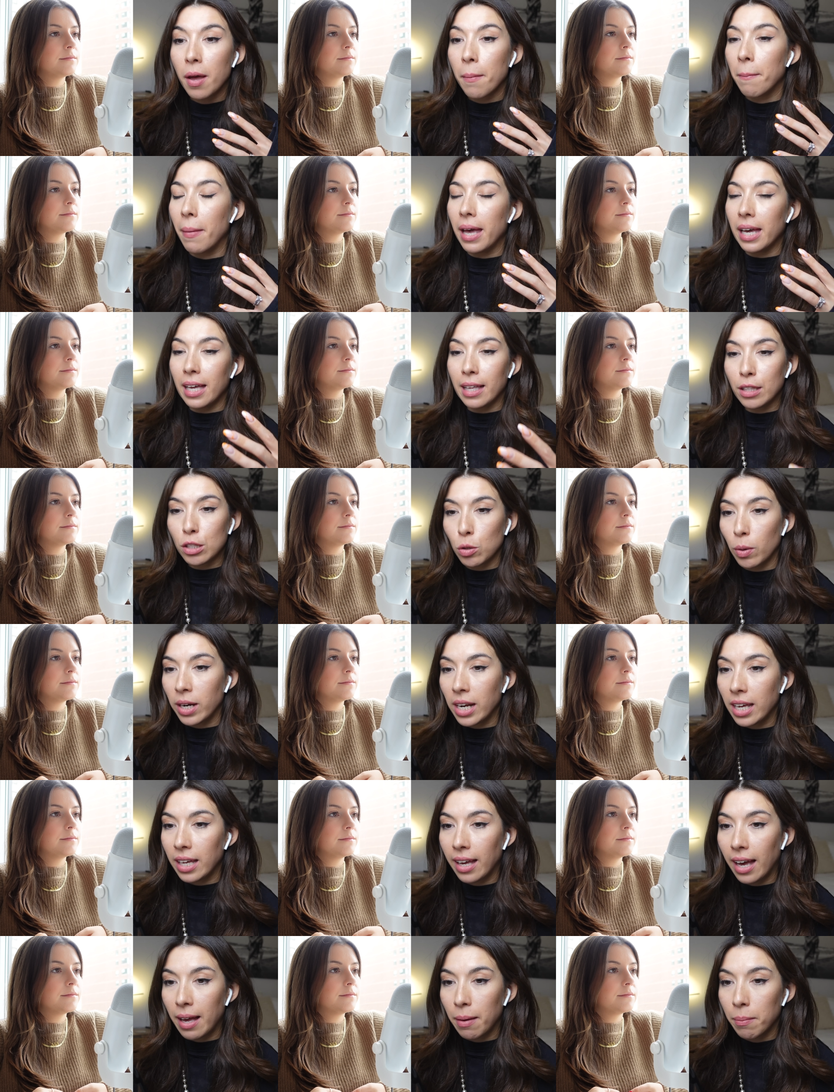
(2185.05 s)
Speaker 1: making
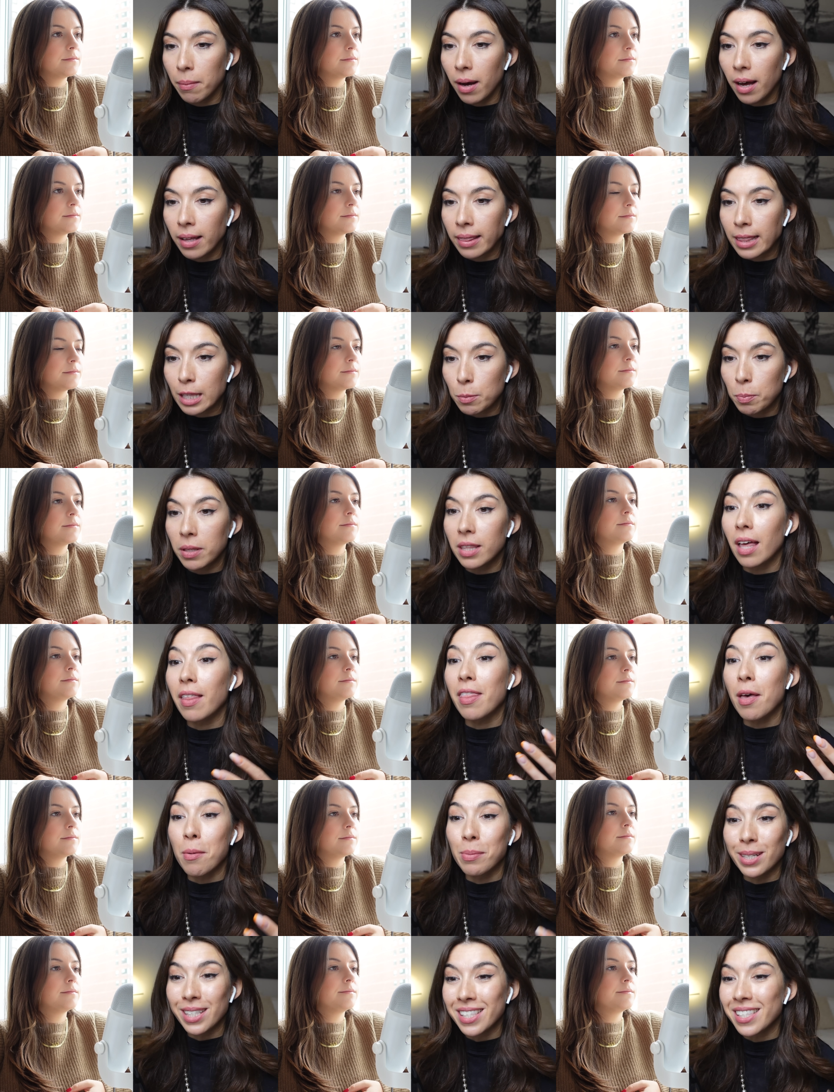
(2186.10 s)
20k months but then
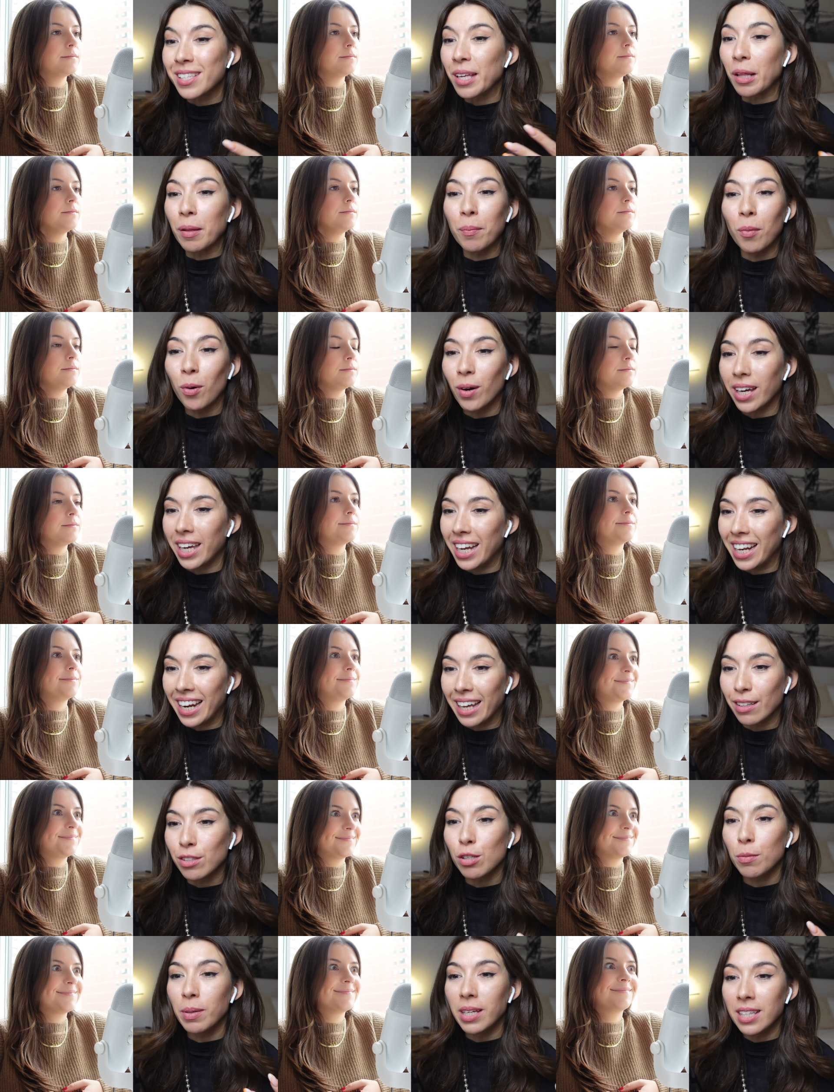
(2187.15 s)
there was still more
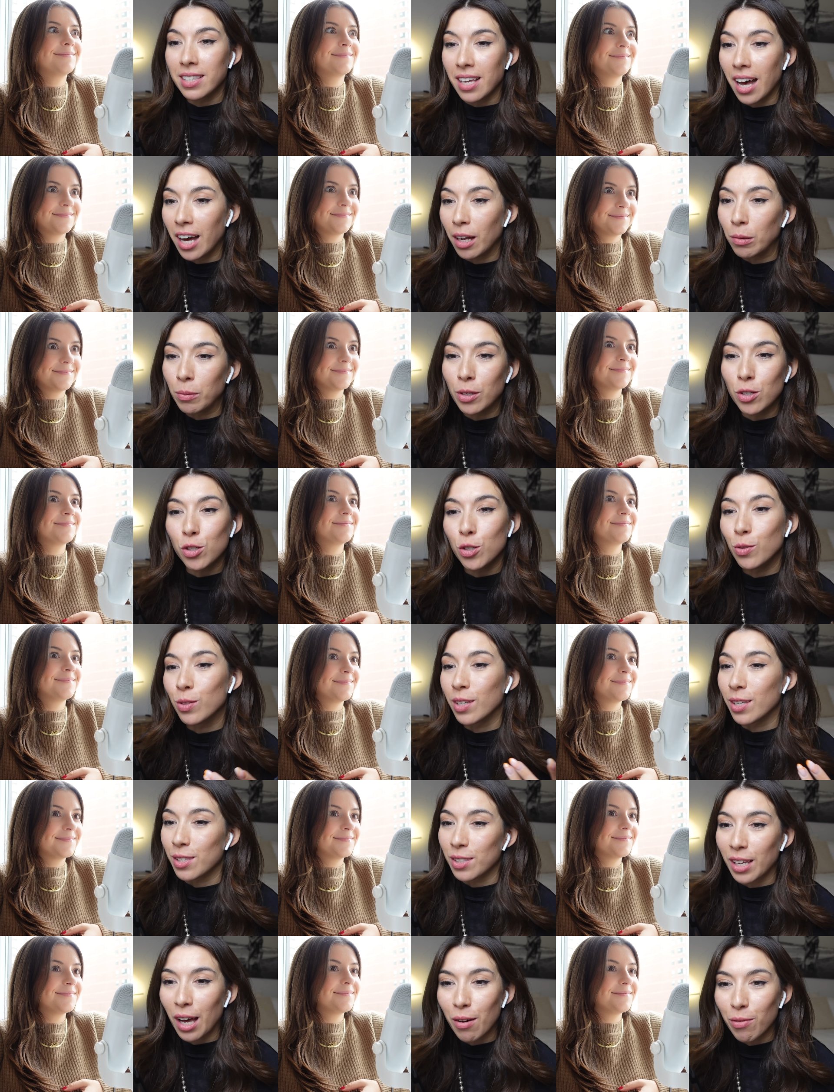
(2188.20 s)
healing to be done which you
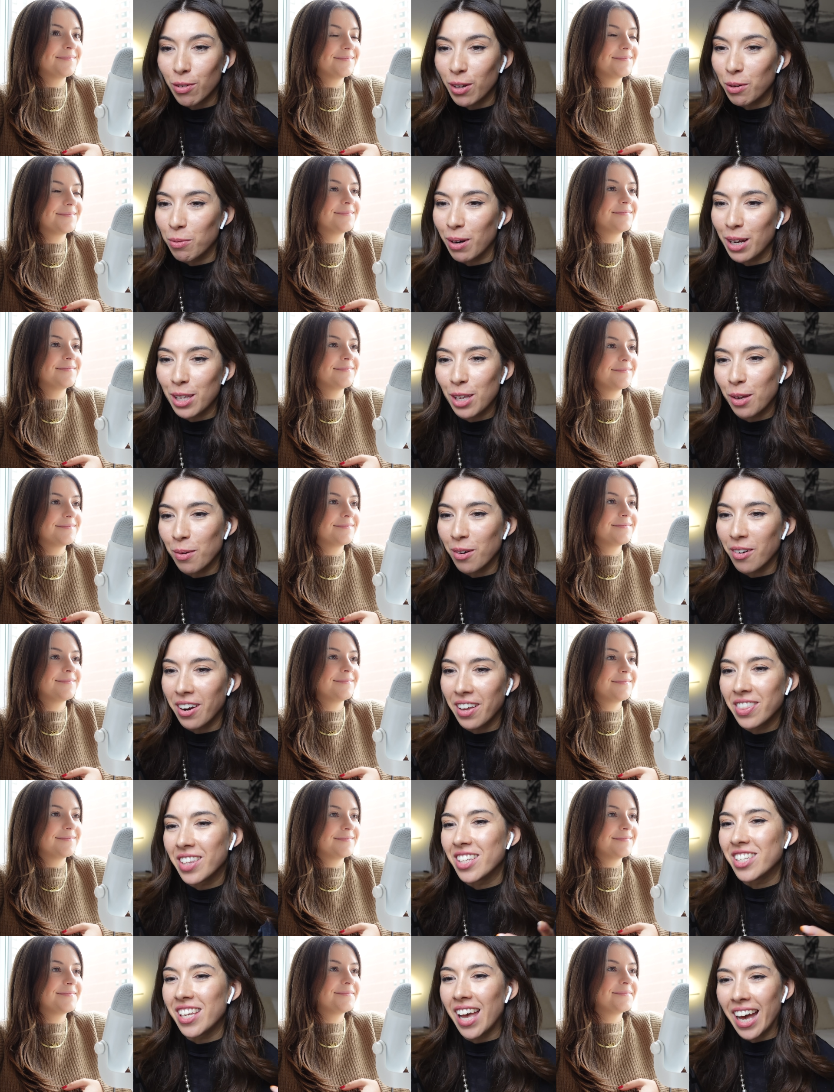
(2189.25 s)
discovered when you were at
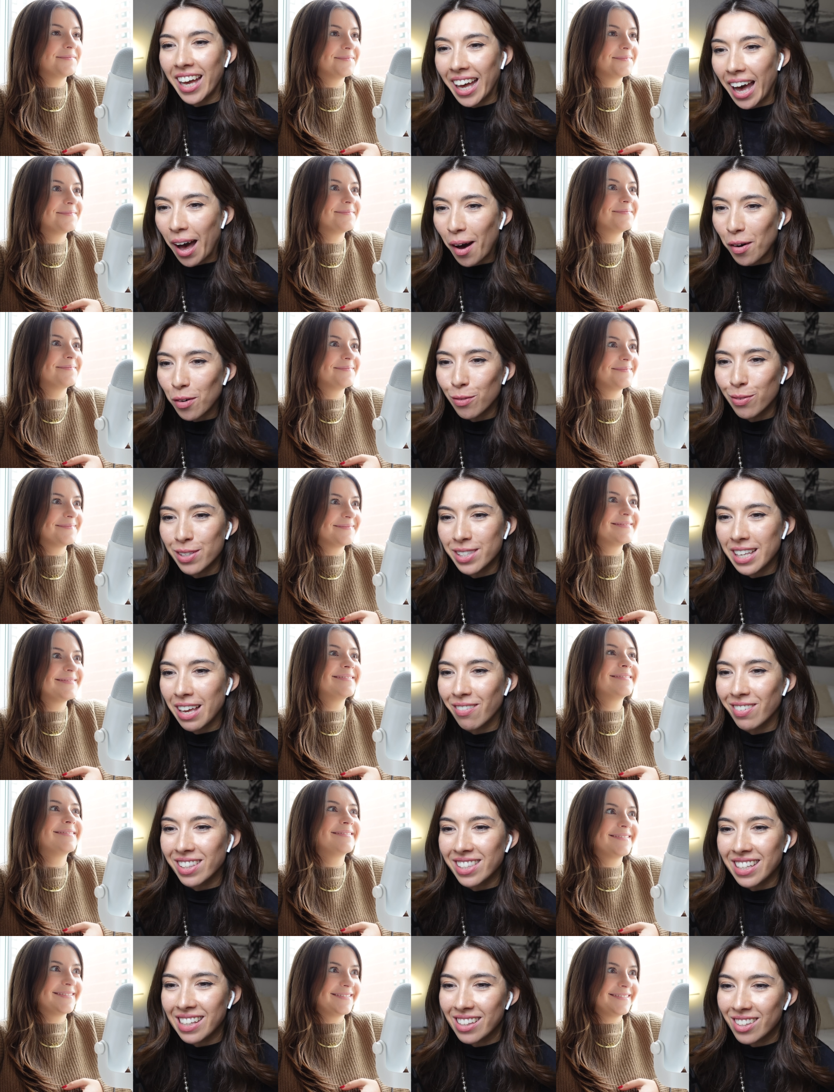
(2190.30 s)
the checkout for
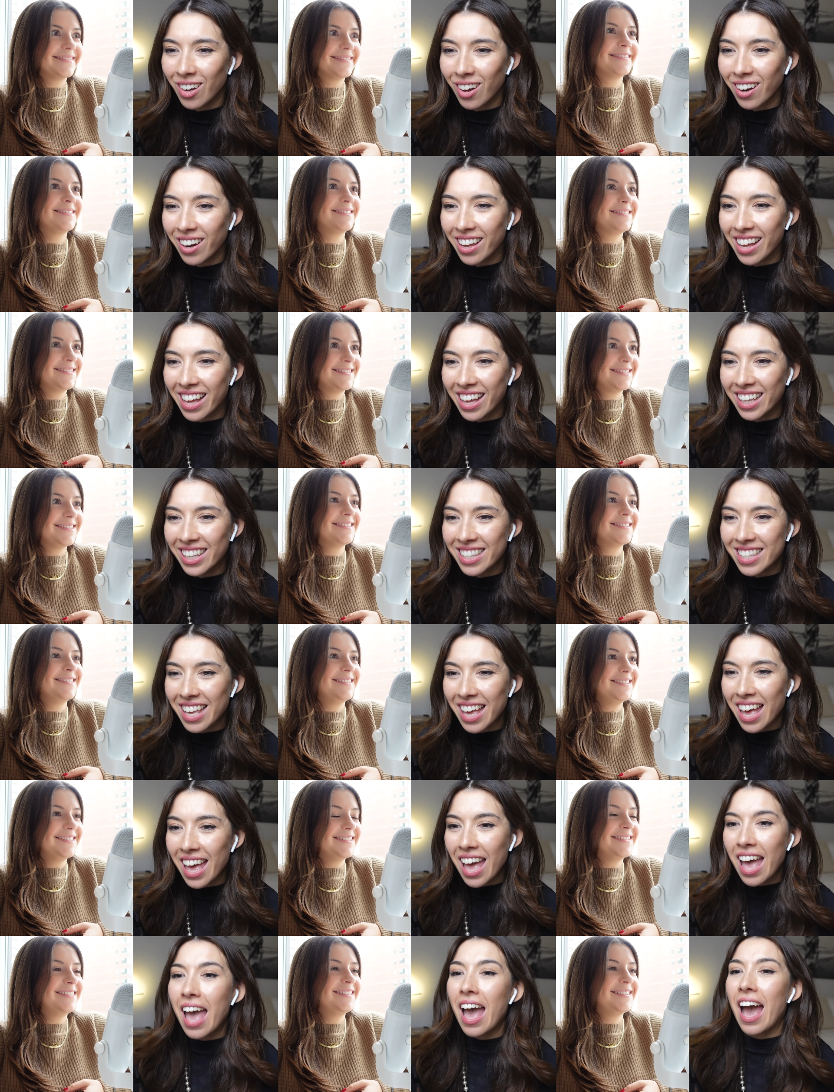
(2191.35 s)
$70
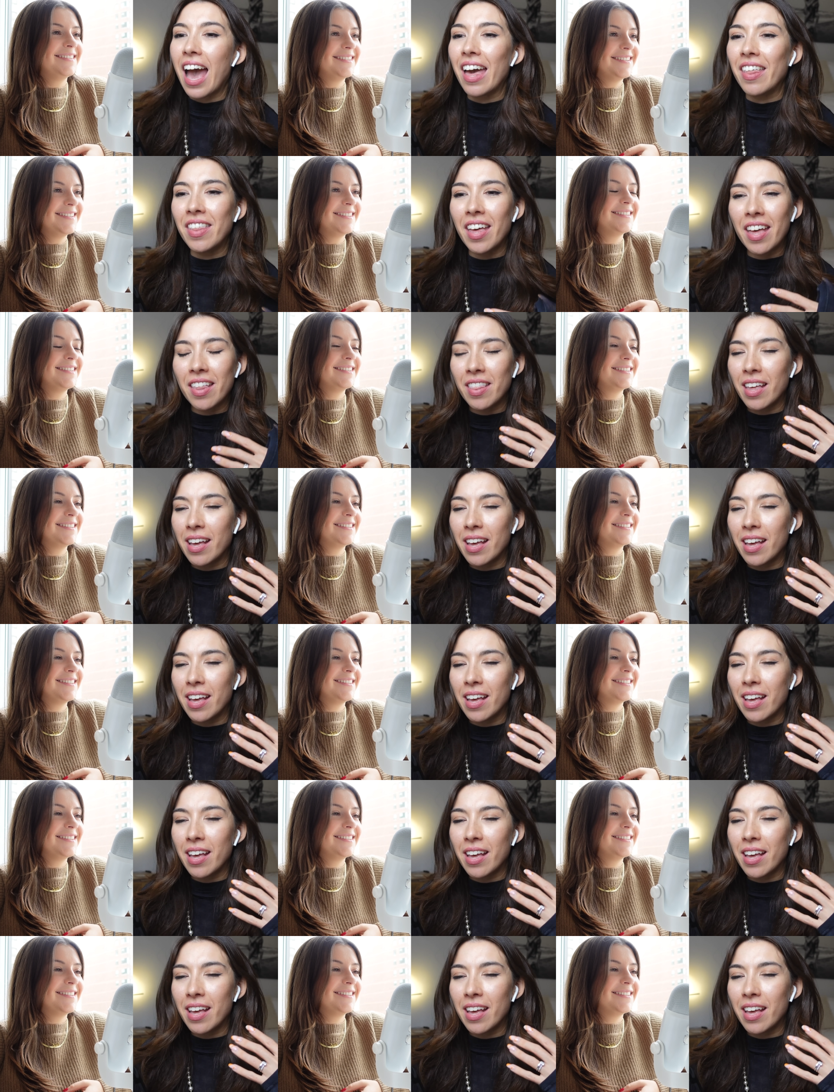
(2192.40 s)
and then